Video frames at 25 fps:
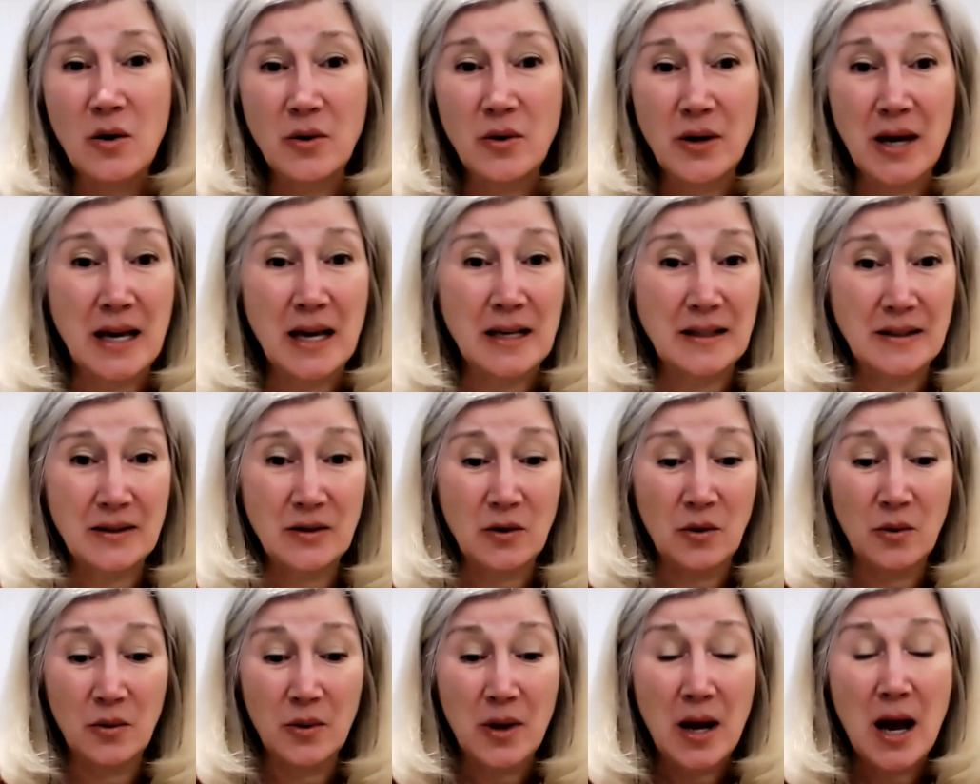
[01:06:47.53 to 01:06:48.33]
Okay,
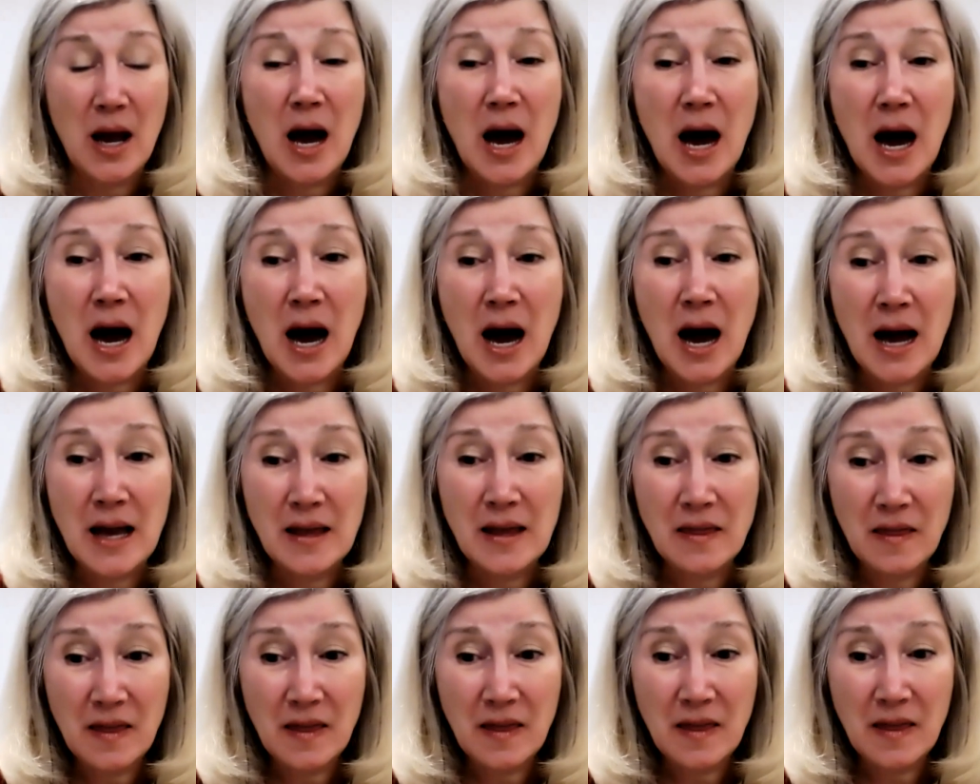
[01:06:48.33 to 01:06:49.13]
so I
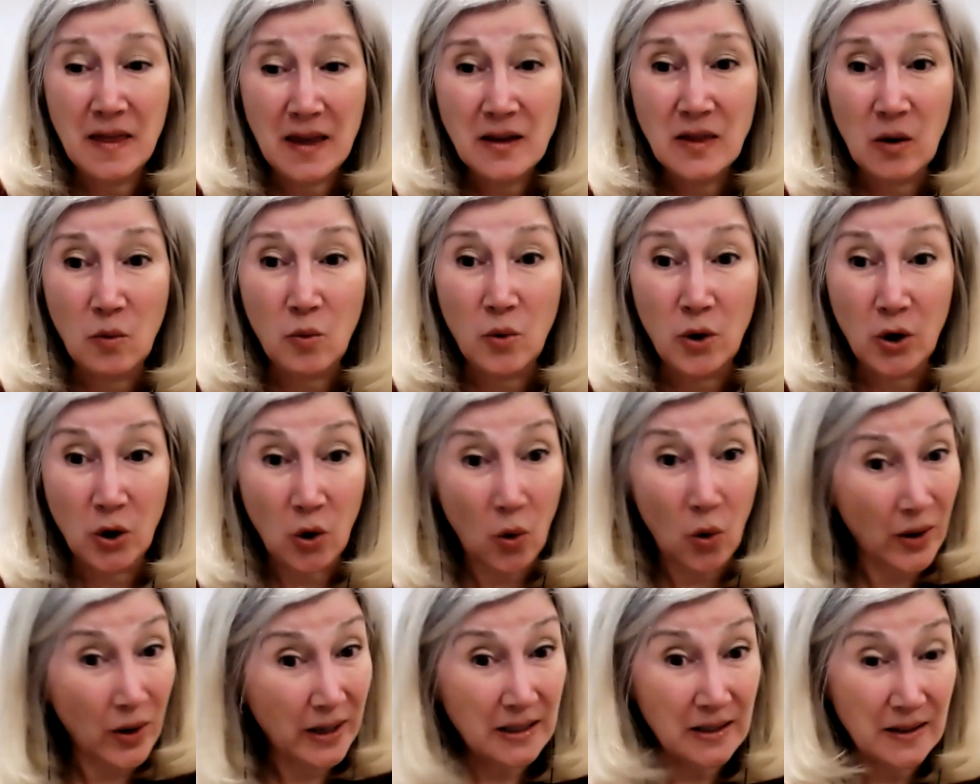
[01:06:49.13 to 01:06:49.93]
think that
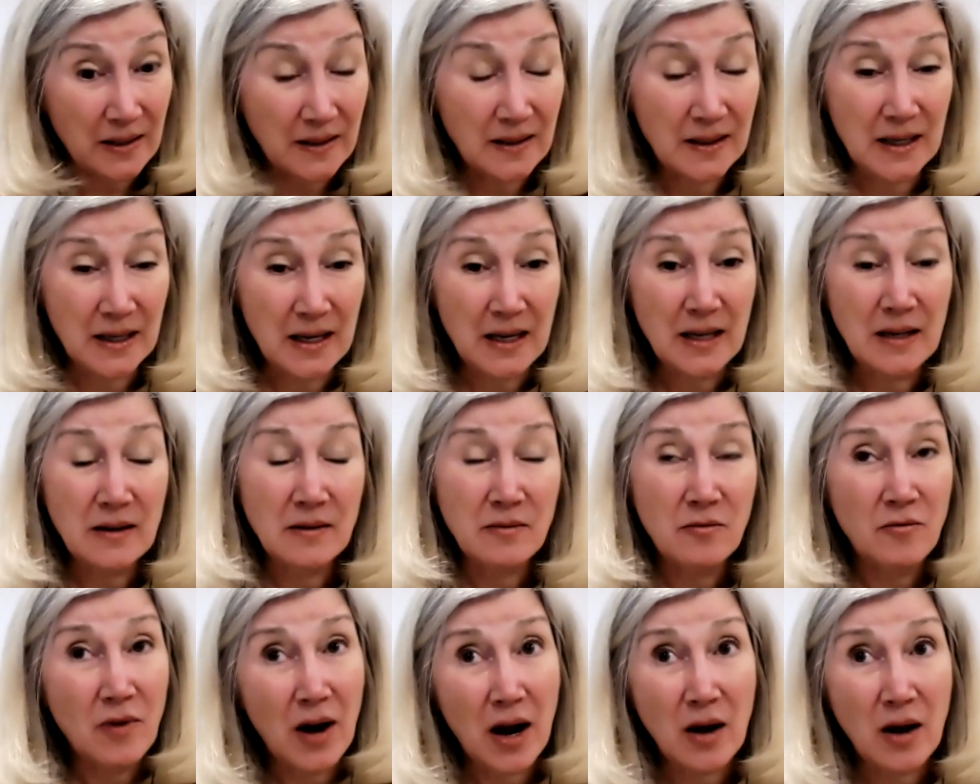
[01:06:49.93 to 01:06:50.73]
we're going to
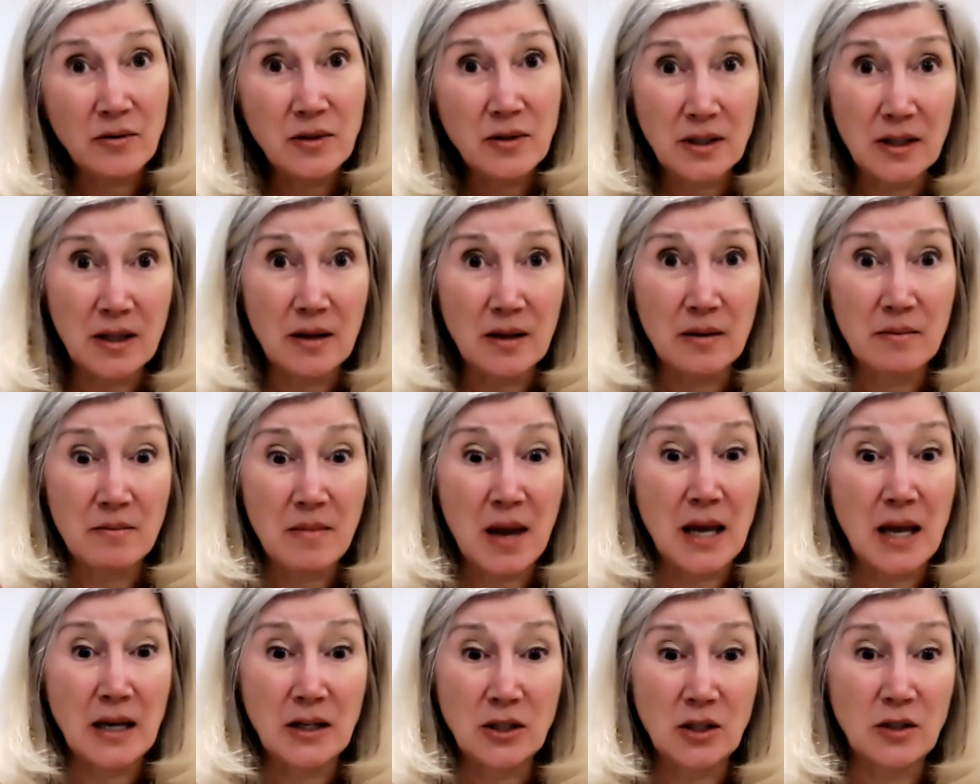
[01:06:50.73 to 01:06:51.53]
see around the
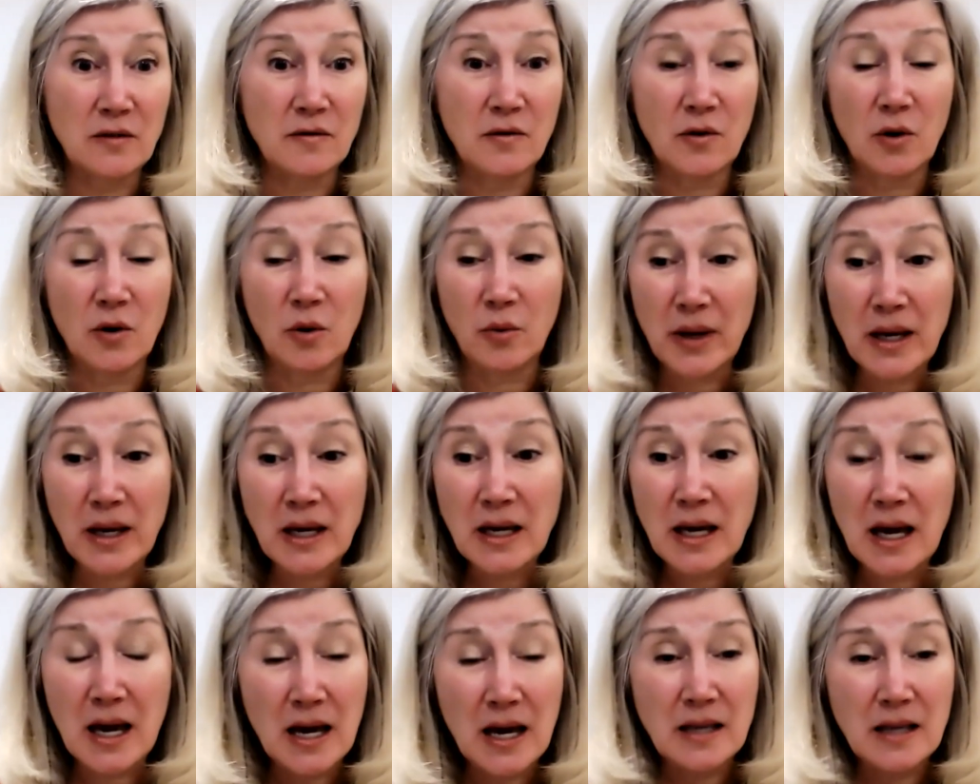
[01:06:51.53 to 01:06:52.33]
May 2-4
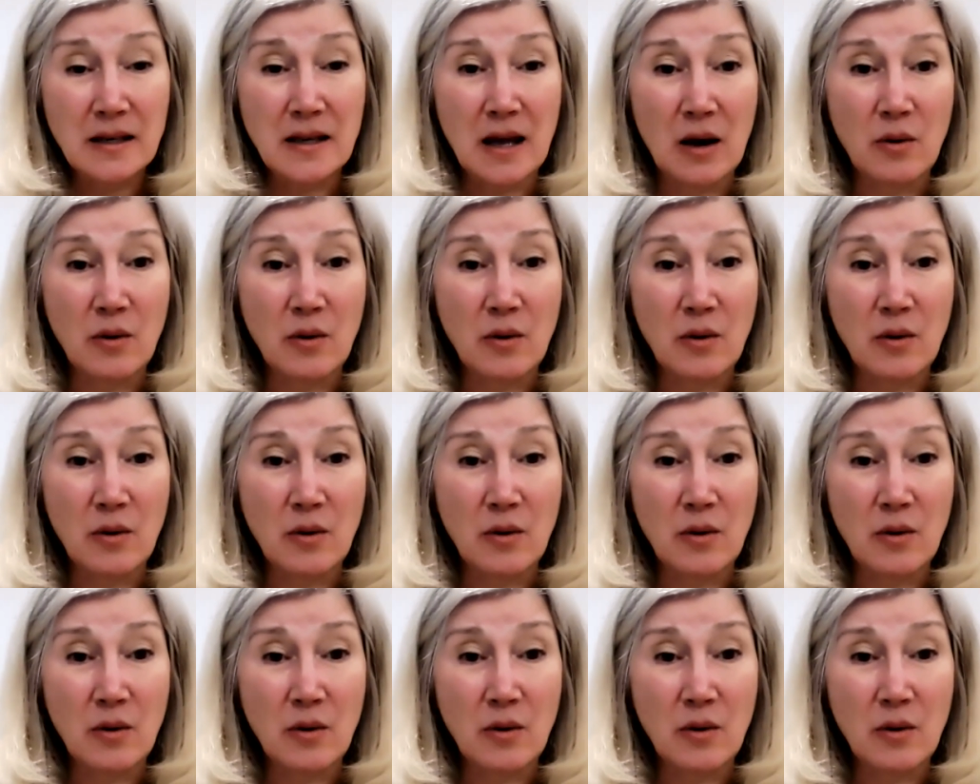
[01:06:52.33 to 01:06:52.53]
weekend,